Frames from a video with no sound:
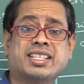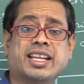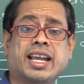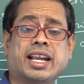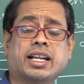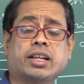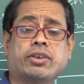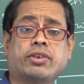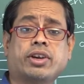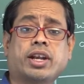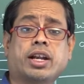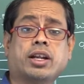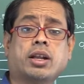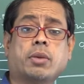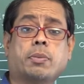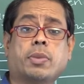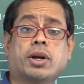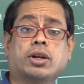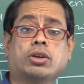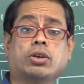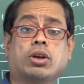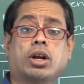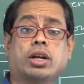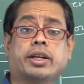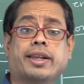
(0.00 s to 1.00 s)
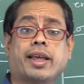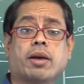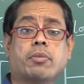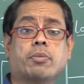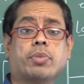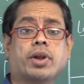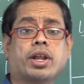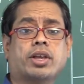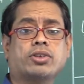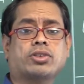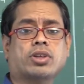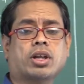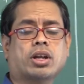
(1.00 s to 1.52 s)
activity at a particular
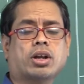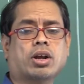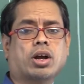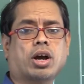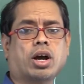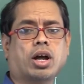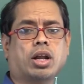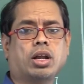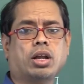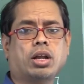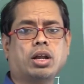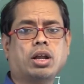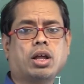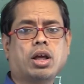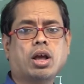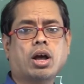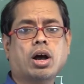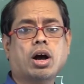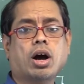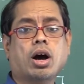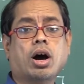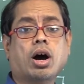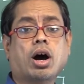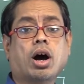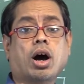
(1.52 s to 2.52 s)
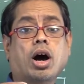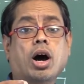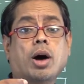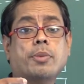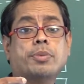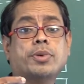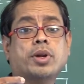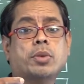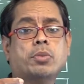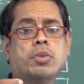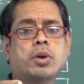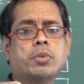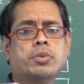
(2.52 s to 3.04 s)
temperature called
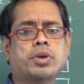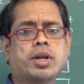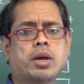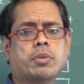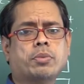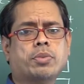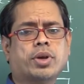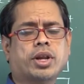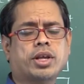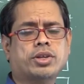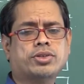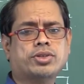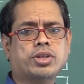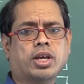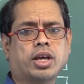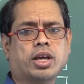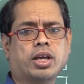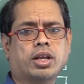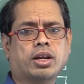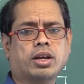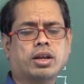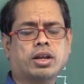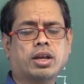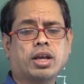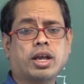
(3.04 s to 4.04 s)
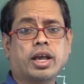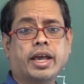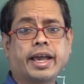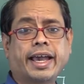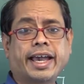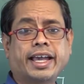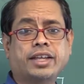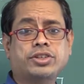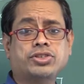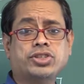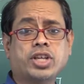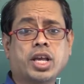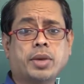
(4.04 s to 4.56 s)
optimum temperature.
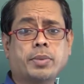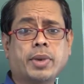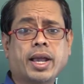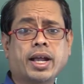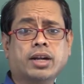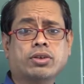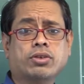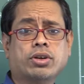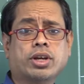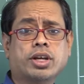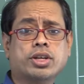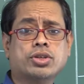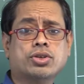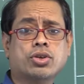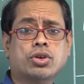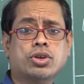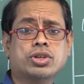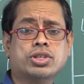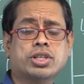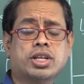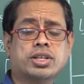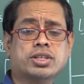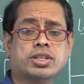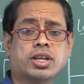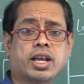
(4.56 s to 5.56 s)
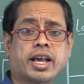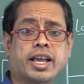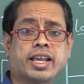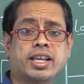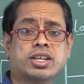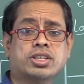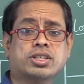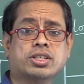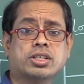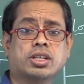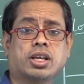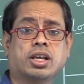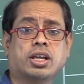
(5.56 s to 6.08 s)
Enzyme activity shows its
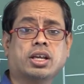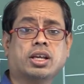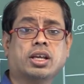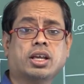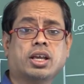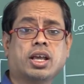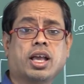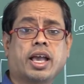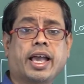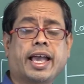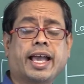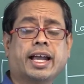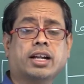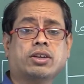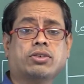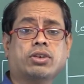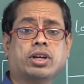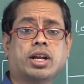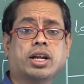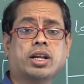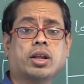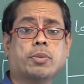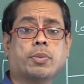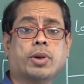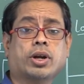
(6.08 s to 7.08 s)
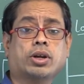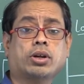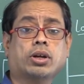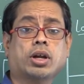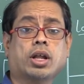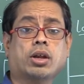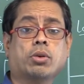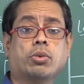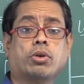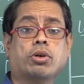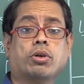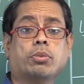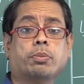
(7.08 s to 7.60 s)
highest activity at a
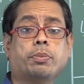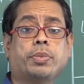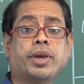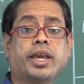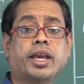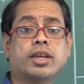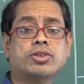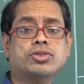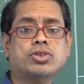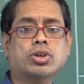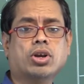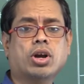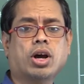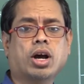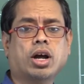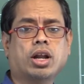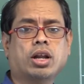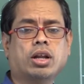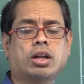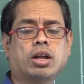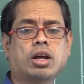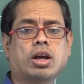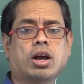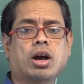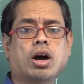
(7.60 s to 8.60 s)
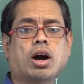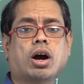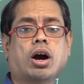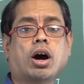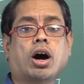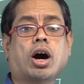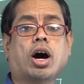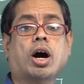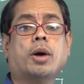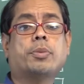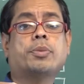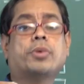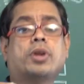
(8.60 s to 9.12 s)
particular pH called
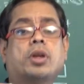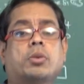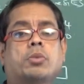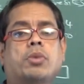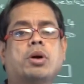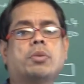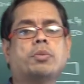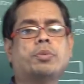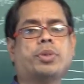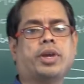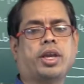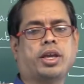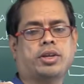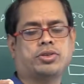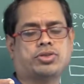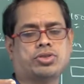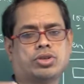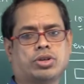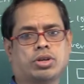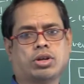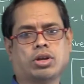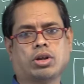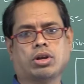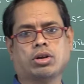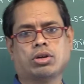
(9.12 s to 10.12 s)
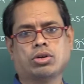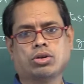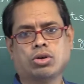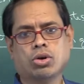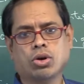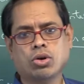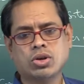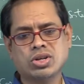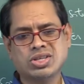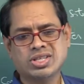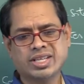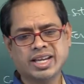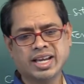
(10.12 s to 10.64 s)
optimum pH.
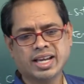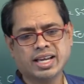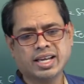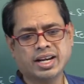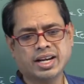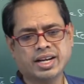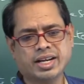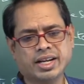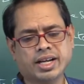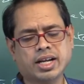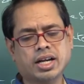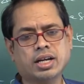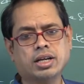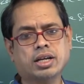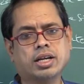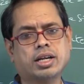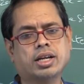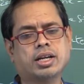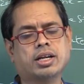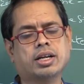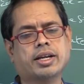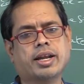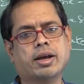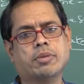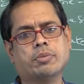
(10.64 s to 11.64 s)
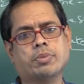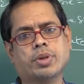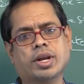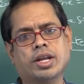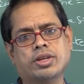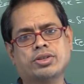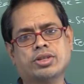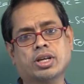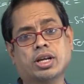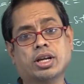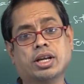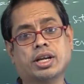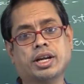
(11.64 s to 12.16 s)
Don't say critical
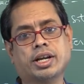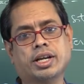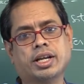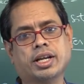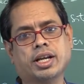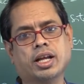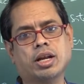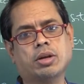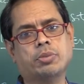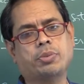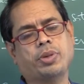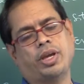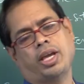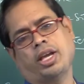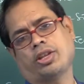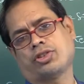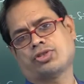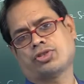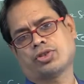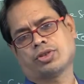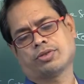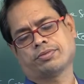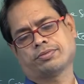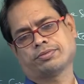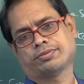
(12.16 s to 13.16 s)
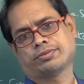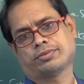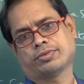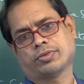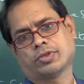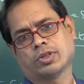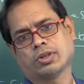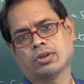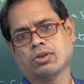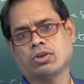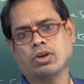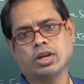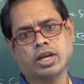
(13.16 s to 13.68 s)
temperature, critical pH.
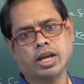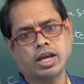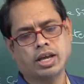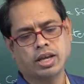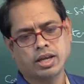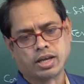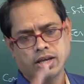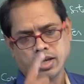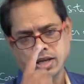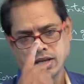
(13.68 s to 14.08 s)
Okay.